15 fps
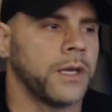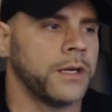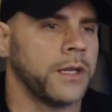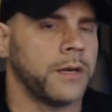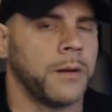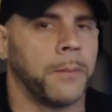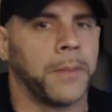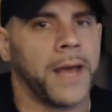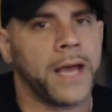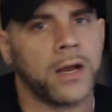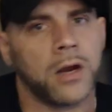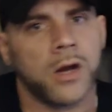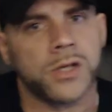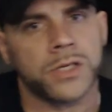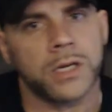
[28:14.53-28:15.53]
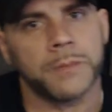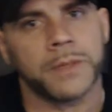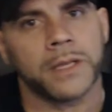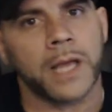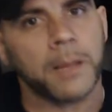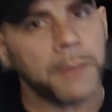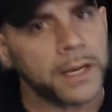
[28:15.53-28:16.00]
And then the black car is going to
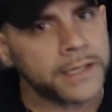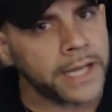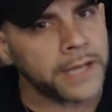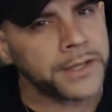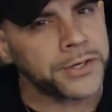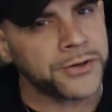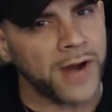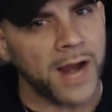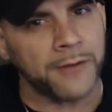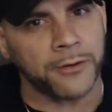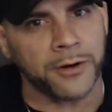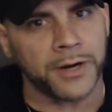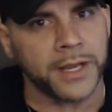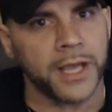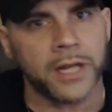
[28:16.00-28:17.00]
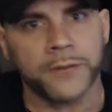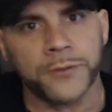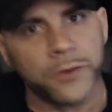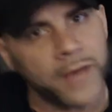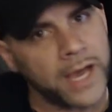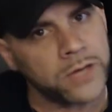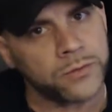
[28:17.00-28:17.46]
be like my daily driver again. If
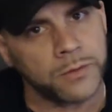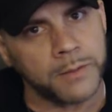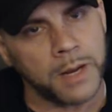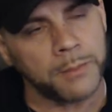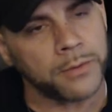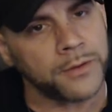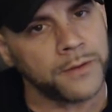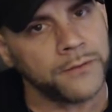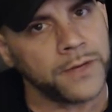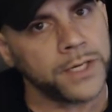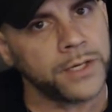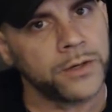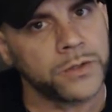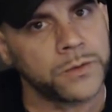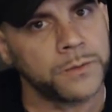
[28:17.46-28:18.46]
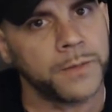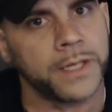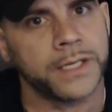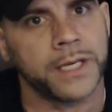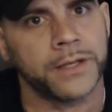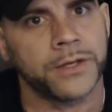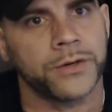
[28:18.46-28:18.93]
you guys remember the videos with my
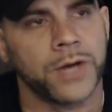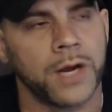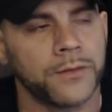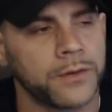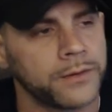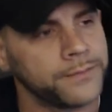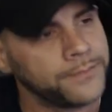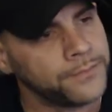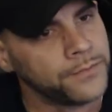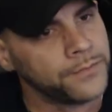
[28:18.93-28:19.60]
daily driver,